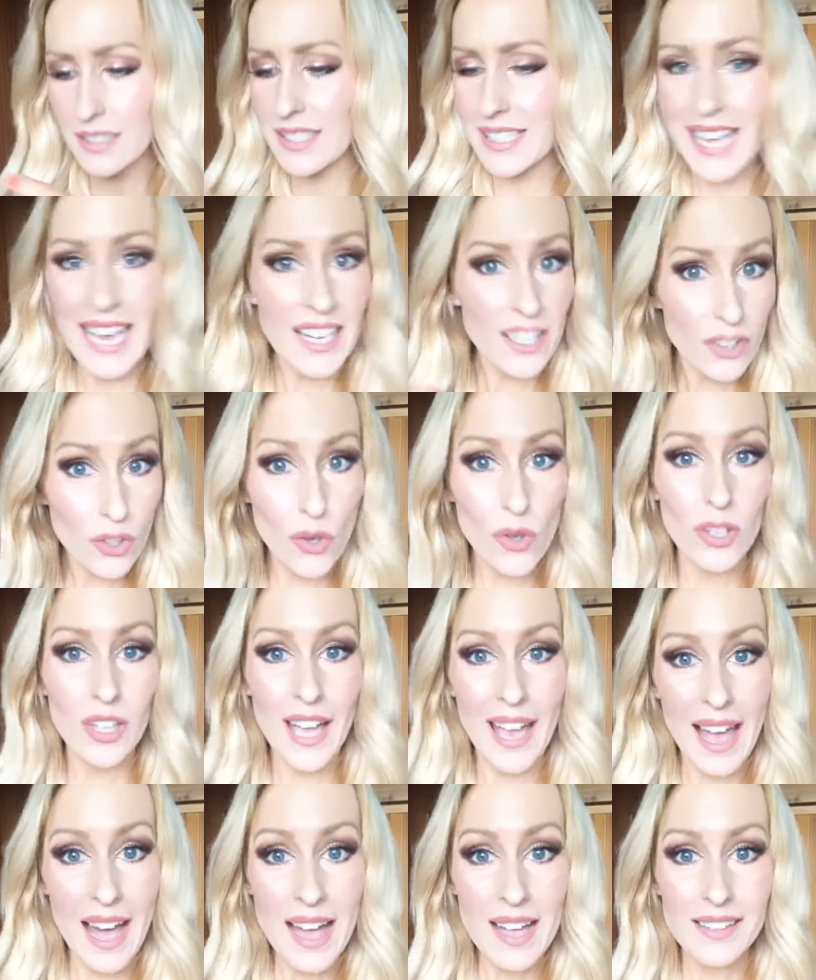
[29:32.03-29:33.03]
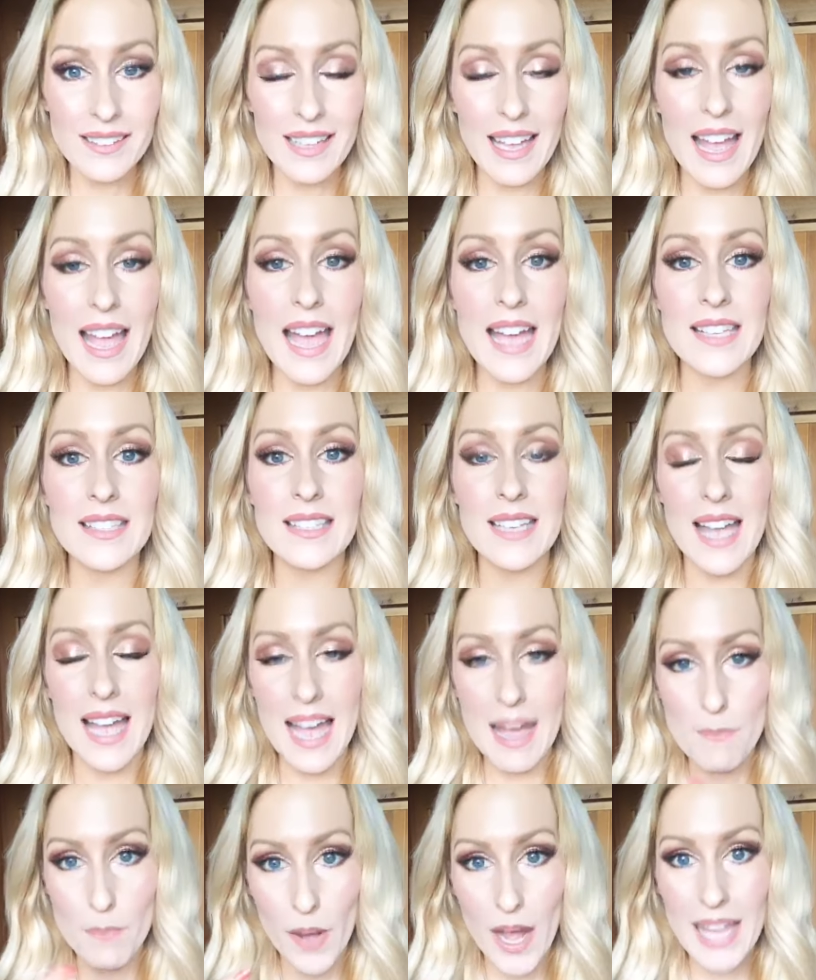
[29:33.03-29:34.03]
get it all out and
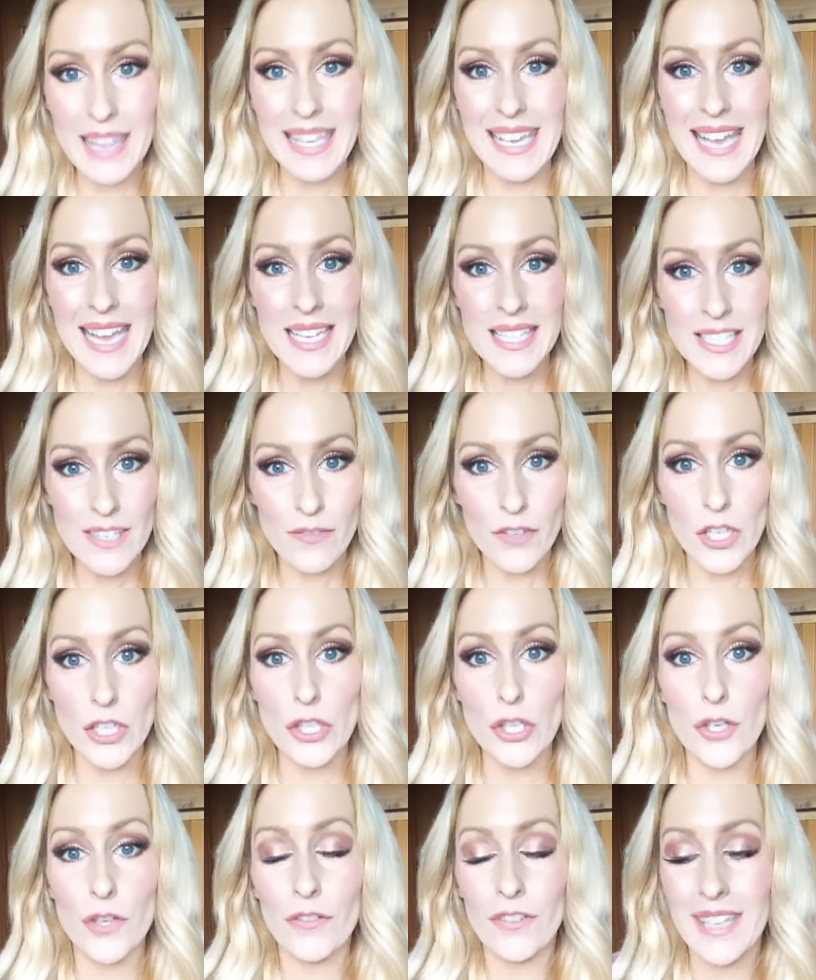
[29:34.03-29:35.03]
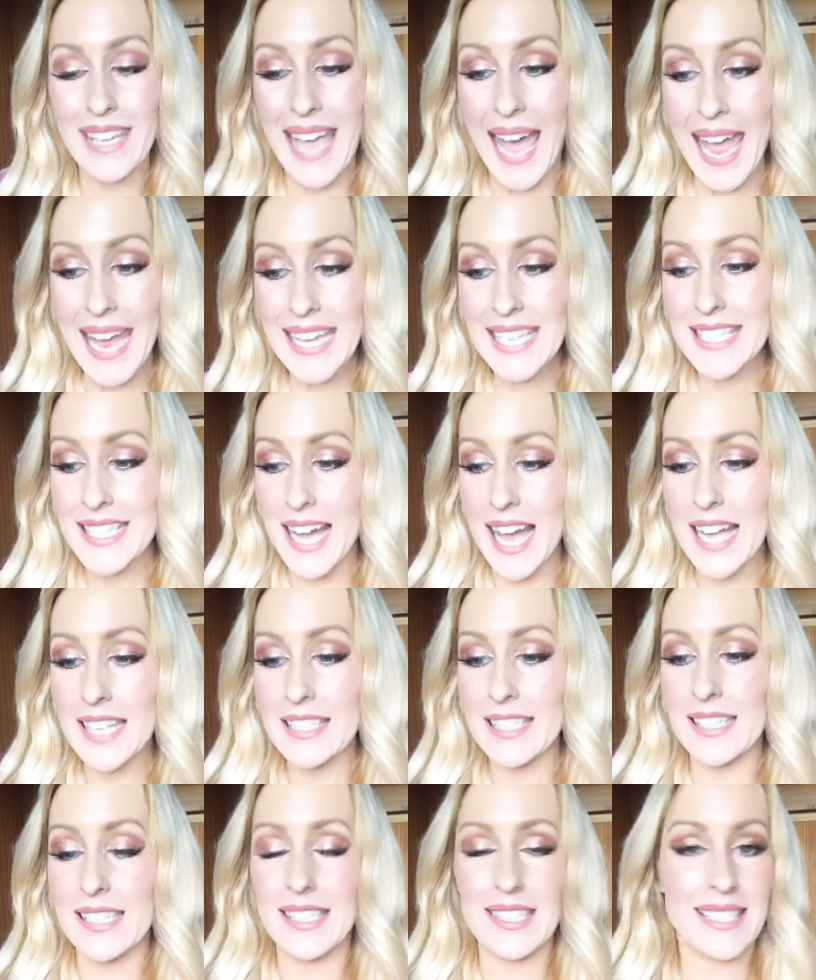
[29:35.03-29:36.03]
by the end of it you've gained
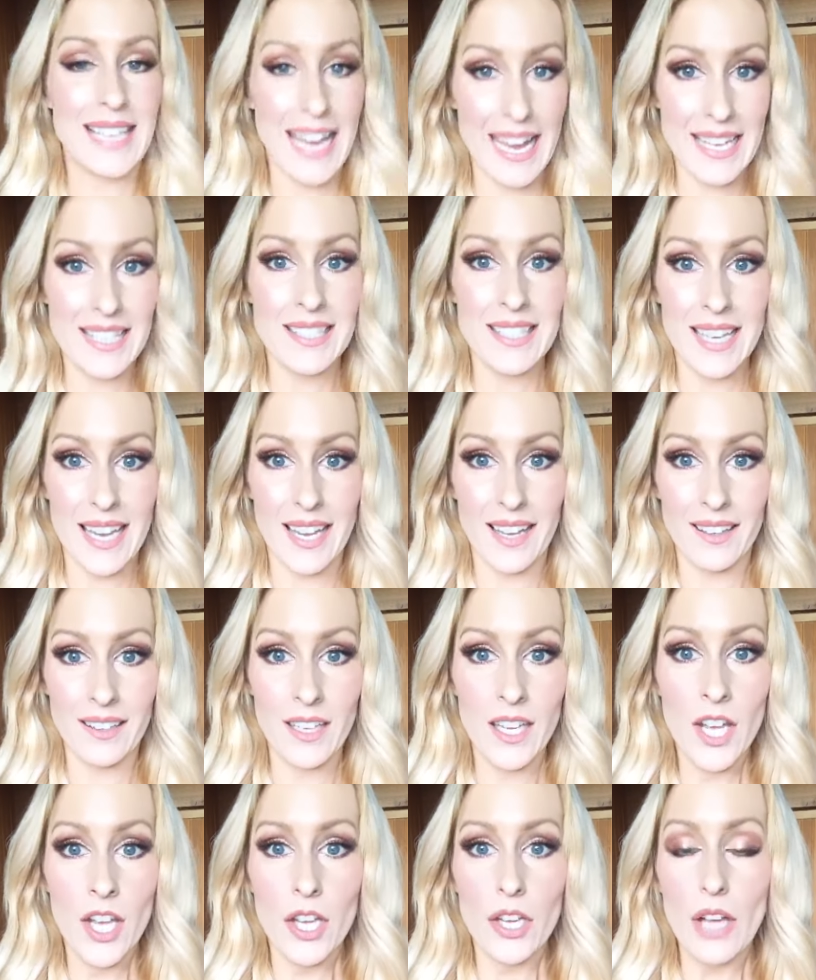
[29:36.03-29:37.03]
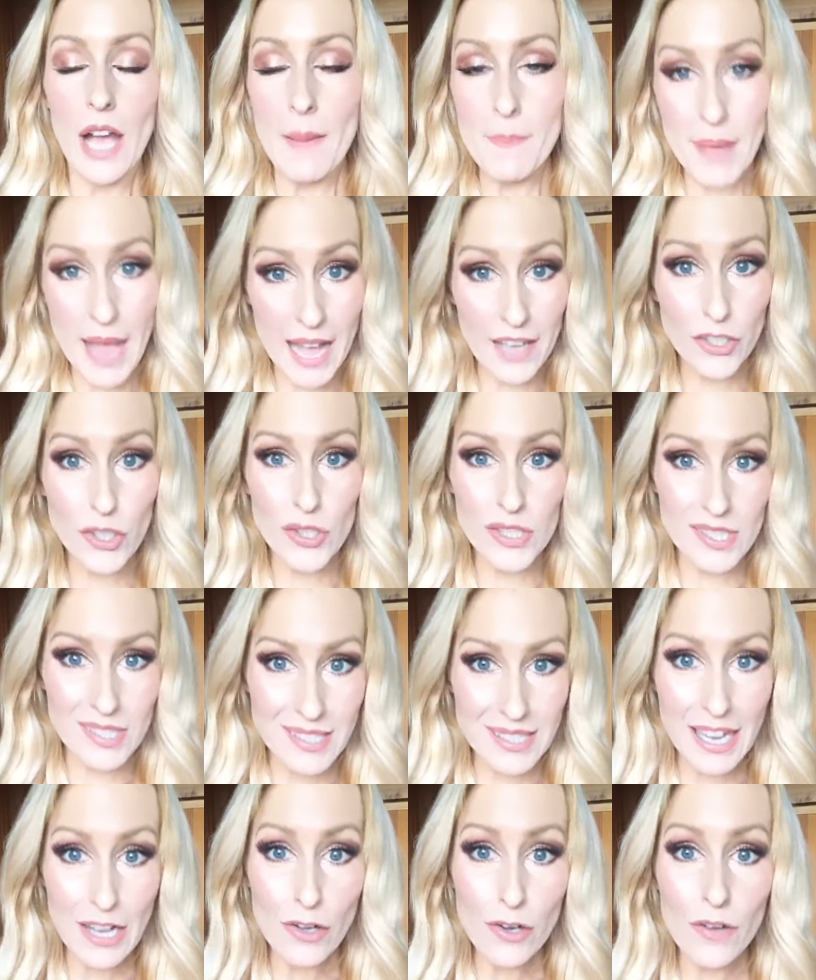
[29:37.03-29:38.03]
understanding about
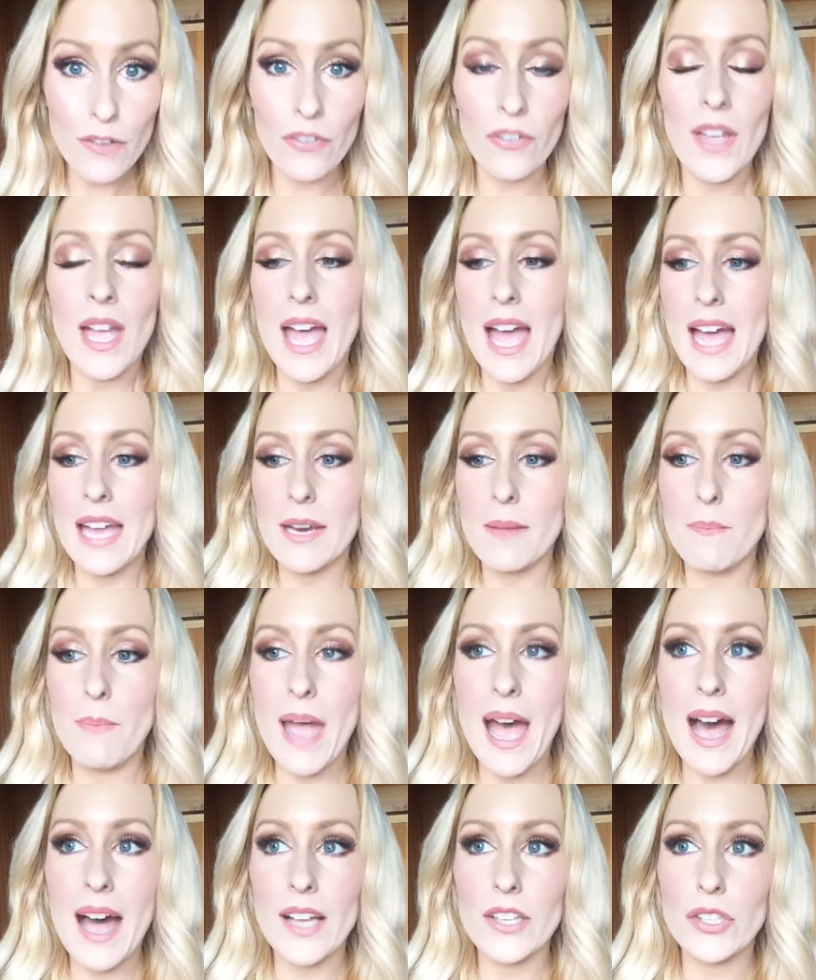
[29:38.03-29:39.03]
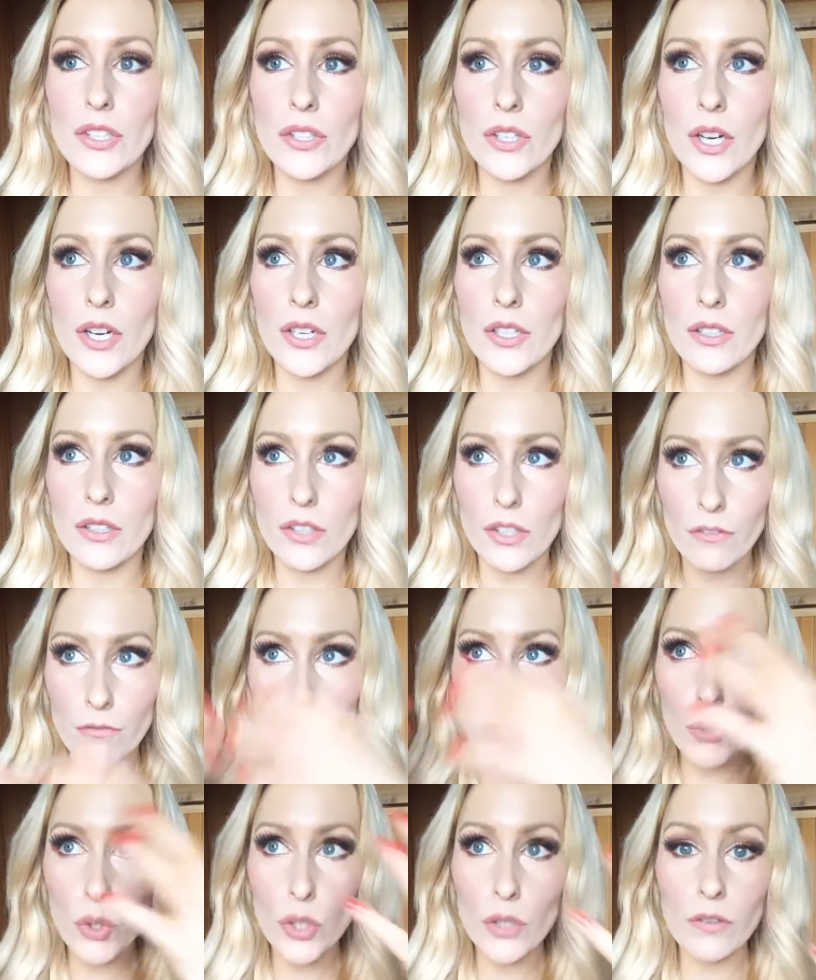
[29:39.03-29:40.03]
yourself and about you know you've
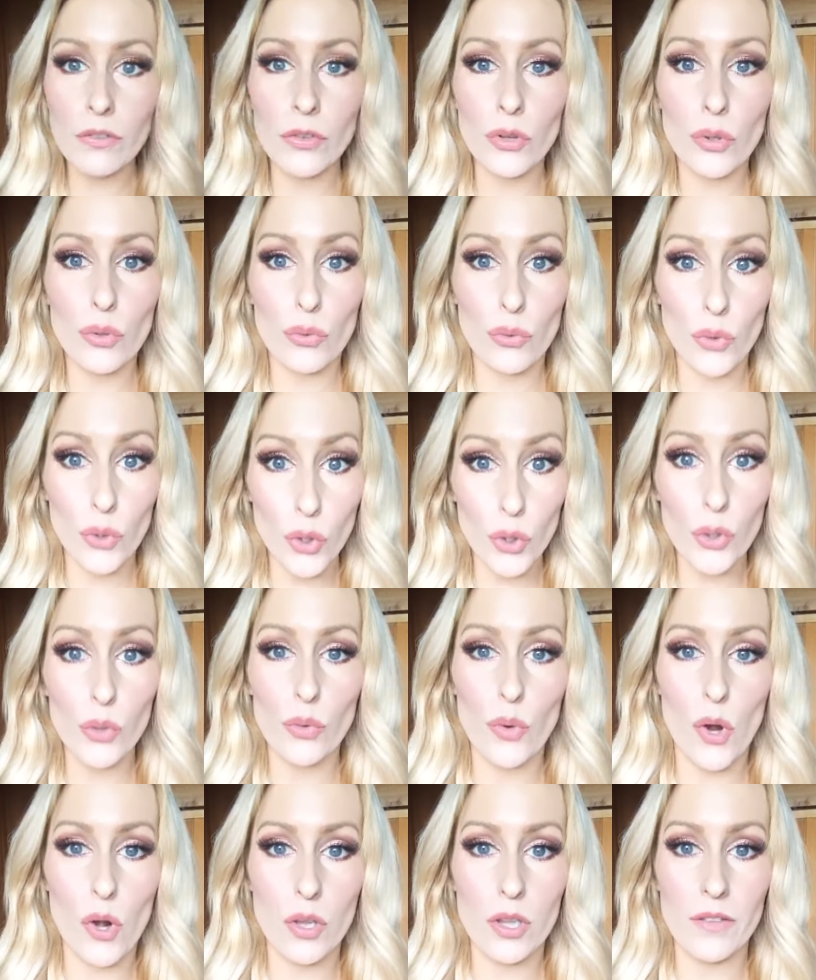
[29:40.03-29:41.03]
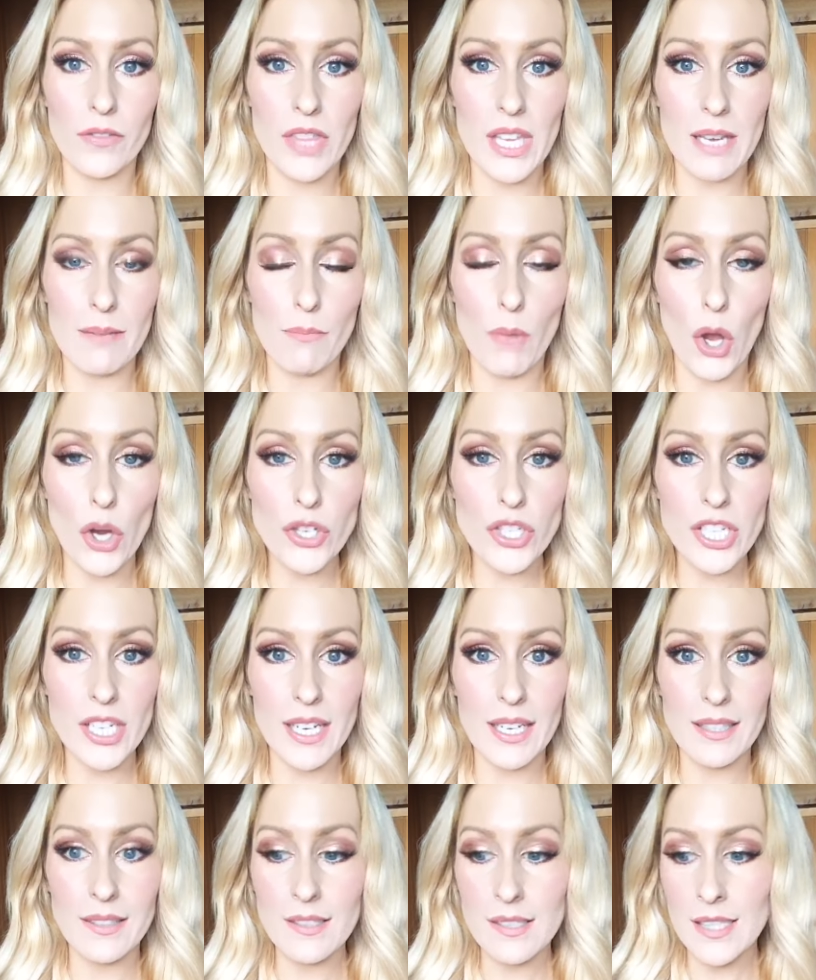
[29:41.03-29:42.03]
moved through all of the
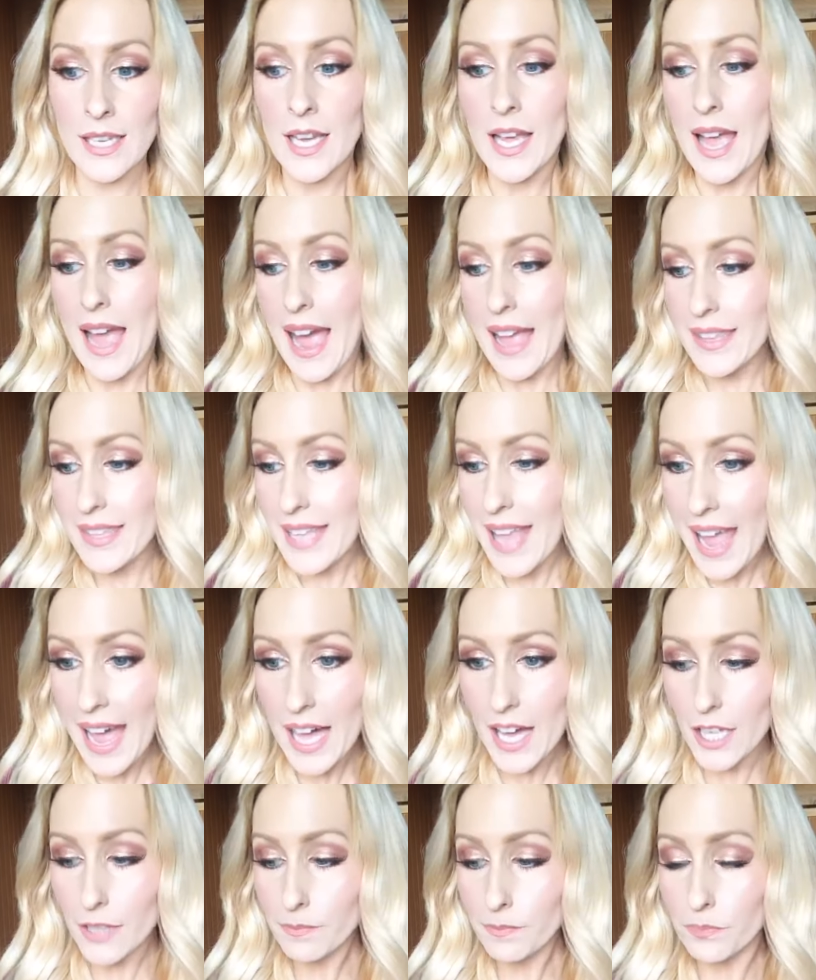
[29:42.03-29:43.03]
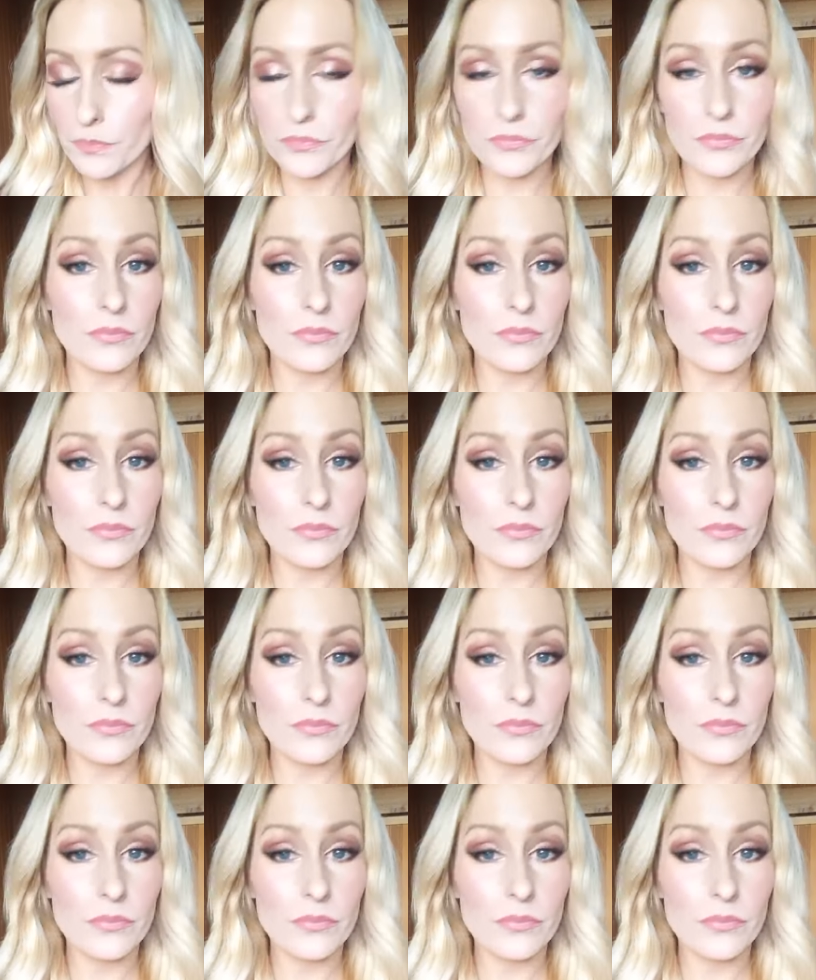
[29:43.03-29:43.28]
emotions and now